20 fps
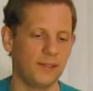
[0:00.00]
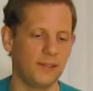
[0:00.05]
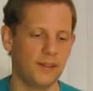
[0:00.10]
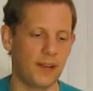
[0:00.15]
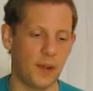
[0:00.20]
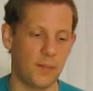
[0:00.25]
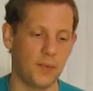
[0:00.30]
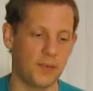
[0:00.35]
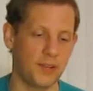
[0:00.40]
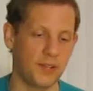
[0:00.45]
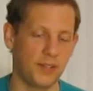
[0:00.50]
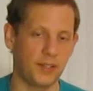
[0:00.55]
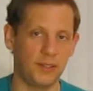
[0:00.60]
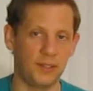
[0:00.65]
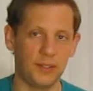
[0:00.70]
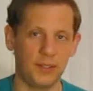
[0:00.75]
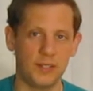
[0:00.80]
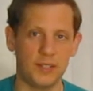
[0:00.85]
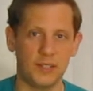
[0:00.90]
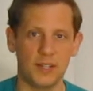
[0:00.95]
Not
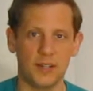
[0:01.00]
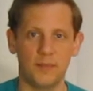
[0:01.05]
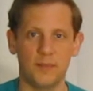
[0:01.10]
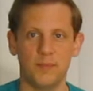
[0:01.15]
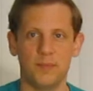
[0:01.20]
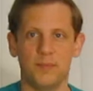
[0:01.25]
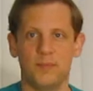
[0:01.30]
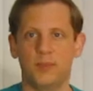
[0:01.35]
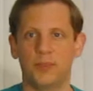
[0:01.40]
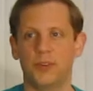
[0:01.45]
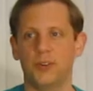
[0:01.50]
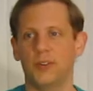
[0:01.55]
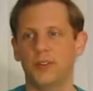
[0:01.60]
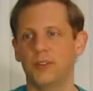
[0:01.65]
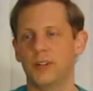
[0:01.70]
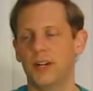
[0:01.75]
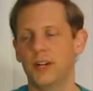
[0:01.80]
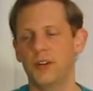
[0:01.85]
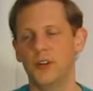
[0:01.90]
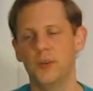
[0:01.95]
particularly something
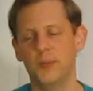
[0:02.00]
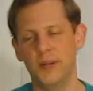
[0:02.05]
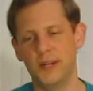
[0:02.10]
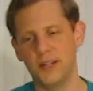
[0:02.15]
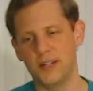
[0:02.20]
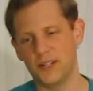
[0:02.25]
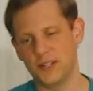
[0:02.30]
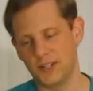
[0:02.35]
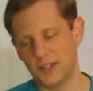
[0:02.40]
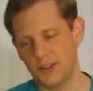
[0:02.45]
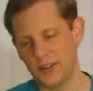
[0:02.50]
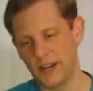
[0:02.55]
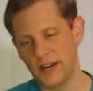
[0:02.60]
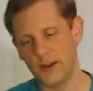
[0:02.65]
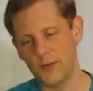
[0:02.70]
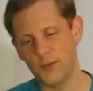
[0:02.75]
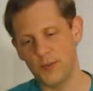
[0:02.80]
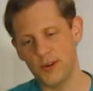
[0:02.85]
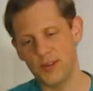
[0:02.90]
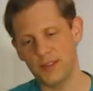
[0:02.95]
for a newbie to start
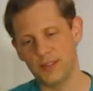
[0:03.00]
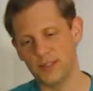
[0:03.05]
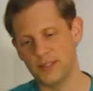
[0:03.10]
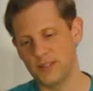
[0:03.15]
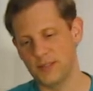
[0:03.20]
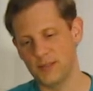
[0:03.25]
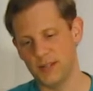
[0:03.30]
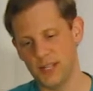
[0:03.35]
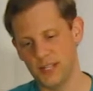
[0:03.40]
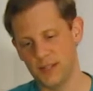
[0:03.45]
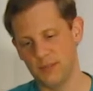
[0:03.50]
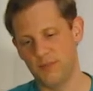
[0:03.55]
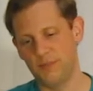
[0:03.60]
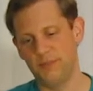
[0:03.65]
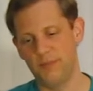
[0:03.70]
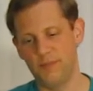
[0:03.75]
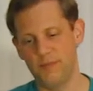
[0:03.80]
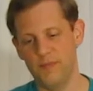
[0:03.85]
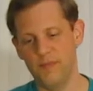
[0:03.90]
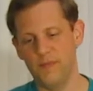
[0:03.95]
out with. It's, it's
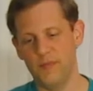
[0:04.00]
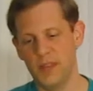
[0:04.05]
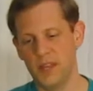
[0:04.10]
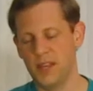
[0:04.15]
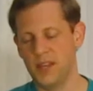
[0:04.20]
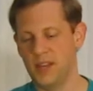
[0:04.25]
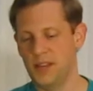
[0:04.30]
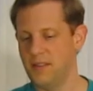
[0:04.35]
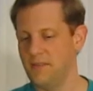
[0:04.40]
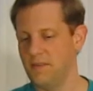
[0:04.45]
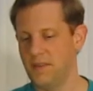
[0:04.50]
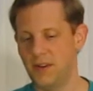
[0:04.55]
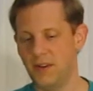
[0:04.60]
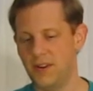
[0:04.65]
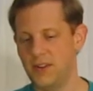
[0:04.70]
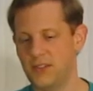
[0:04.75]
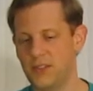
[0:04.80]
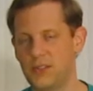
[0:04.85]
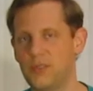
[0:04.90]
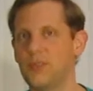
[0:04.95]

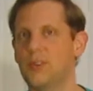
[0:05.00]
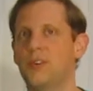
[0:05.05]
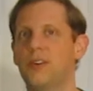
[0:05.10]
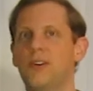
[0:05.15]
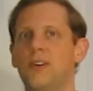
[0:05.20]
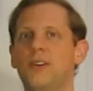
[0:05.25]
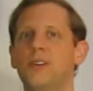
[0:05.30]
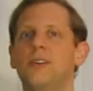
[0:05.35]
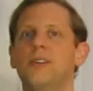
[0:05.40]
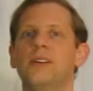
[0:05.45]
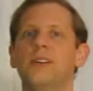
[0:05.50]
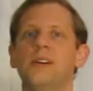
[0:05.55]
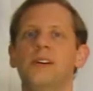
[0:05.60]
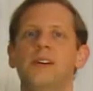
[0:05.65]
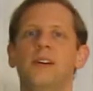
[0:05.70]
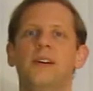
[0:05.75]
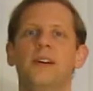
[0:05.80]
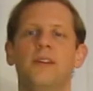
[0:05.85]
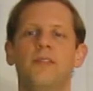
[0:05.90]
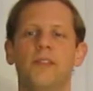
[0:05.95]
very strong,
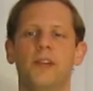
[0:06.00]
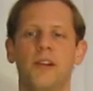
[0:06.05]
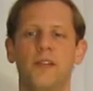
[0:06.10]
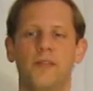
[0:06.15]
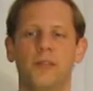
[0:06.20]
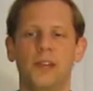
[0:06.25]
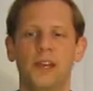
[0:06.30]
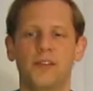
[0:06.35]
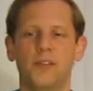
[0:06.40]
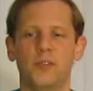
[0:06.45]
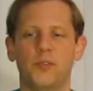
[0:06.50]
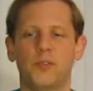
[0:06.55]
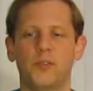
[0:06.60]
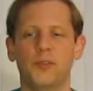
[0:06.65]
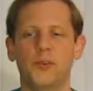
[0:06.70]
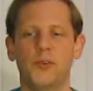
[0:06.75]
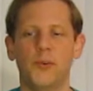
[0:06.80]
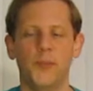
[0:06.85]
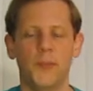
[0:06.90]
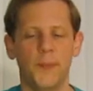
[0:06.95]
very
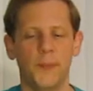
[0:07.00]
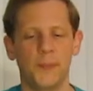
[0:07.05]
flavorful.